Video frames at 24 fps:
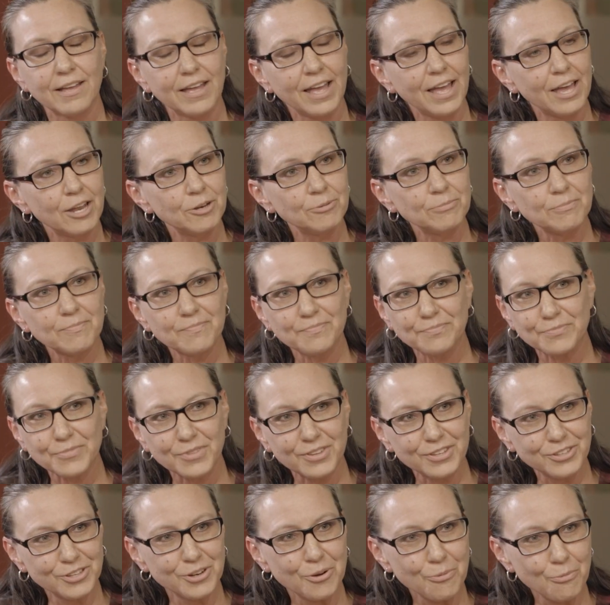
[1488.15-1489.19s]
and
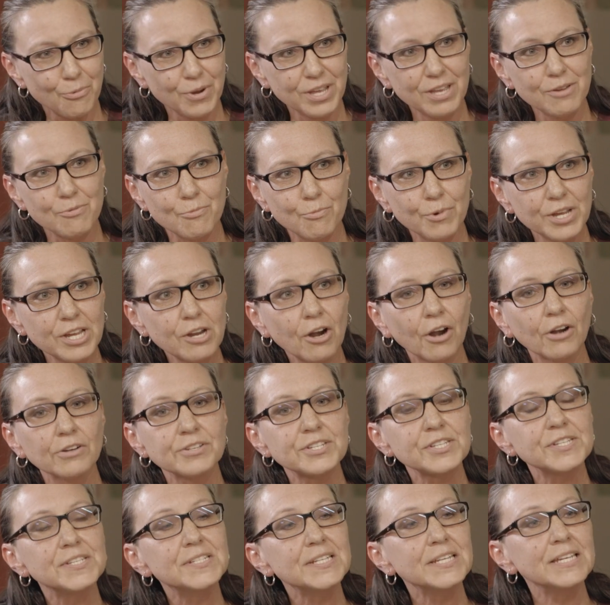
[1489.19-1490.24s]
we are
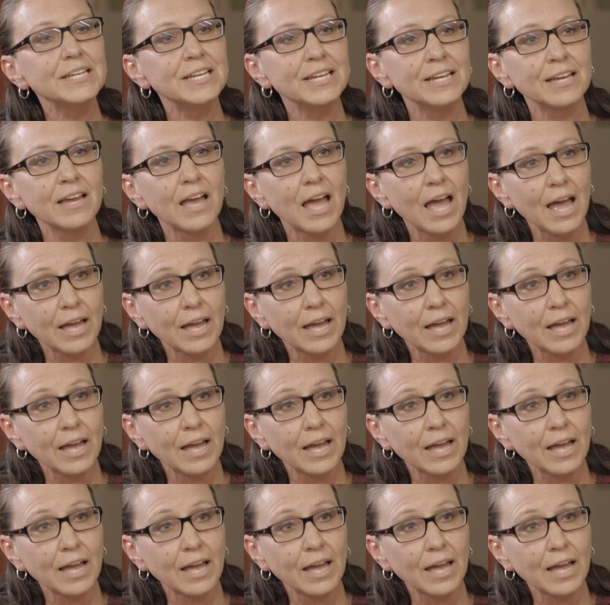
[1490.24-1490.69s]
seeing